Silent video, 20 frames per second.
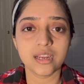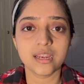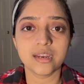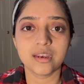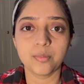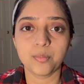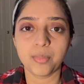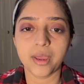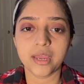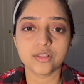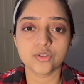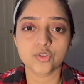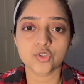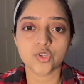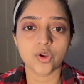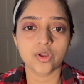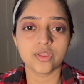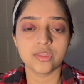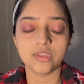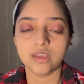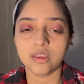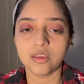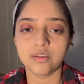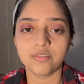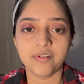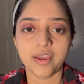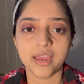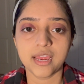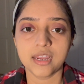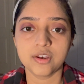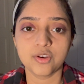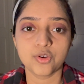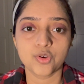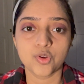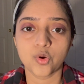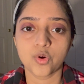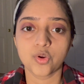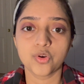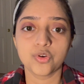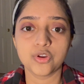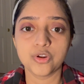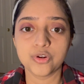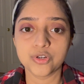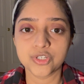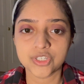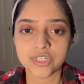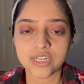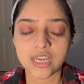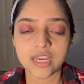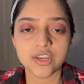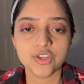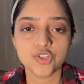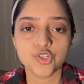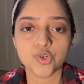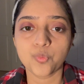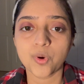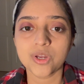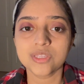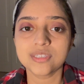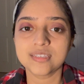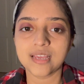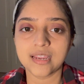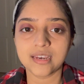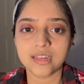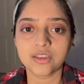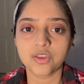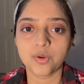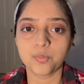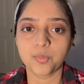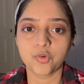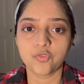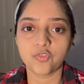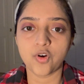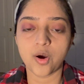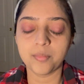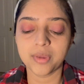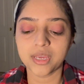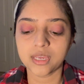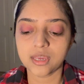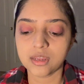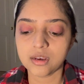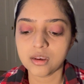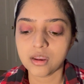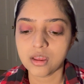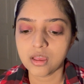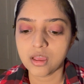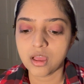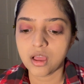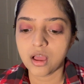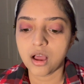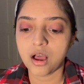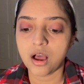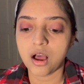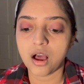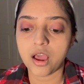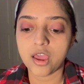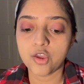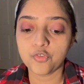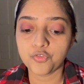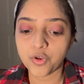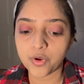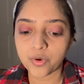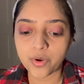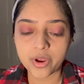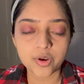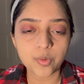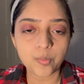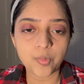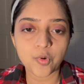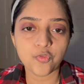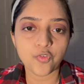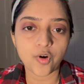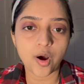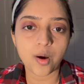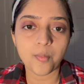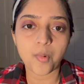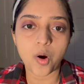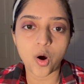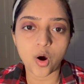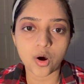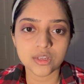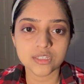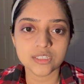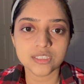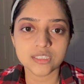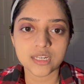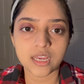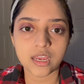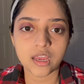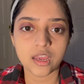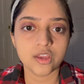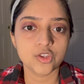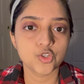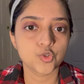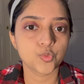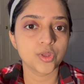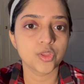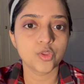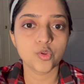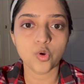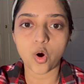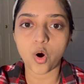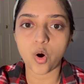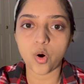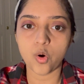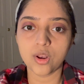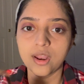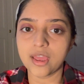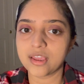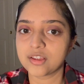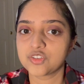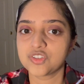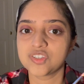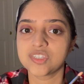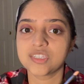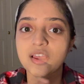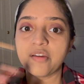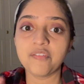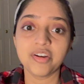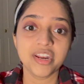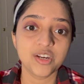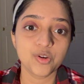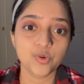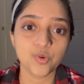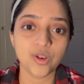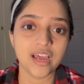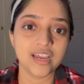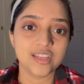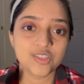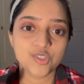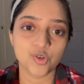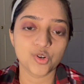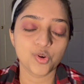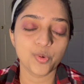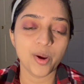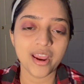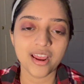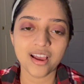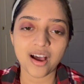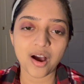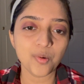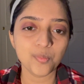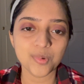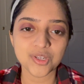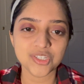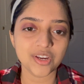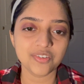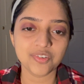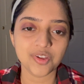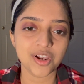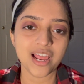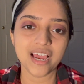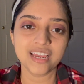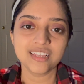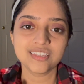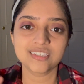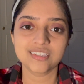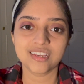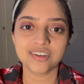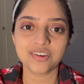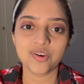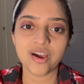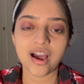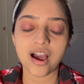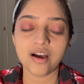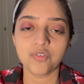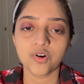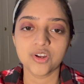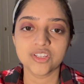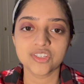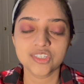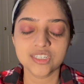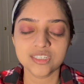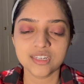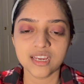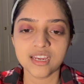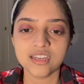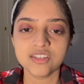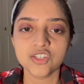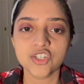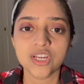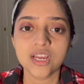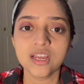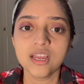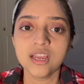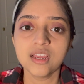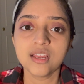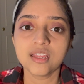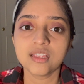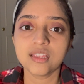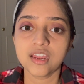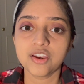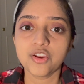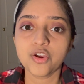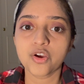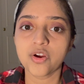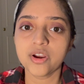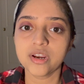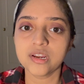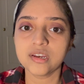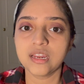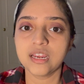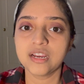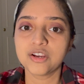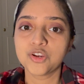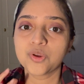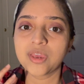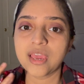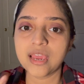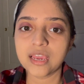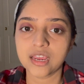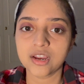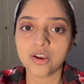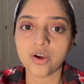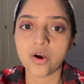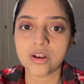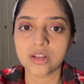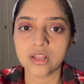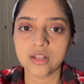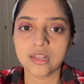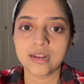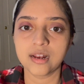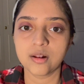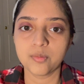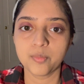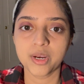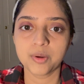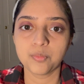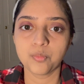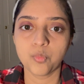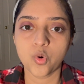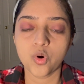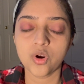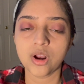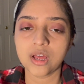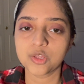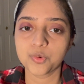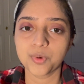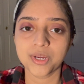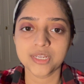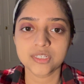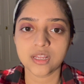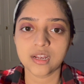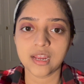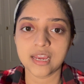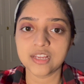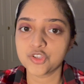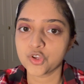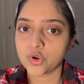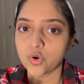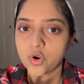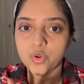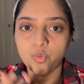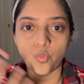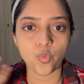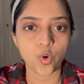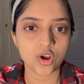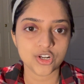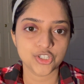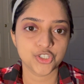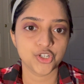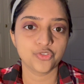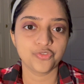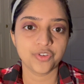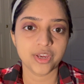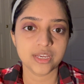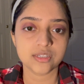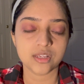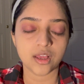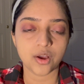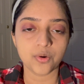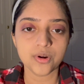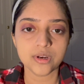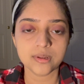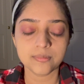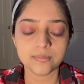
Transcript: depends on the event or your stage or what setting you're performing in. If you're going to perform on stage with like 72 lights or 20, how much ever lights that you have on stage, then you're going to need to cake it on a little bit more. Otherwise, the lights are going to wash your face out.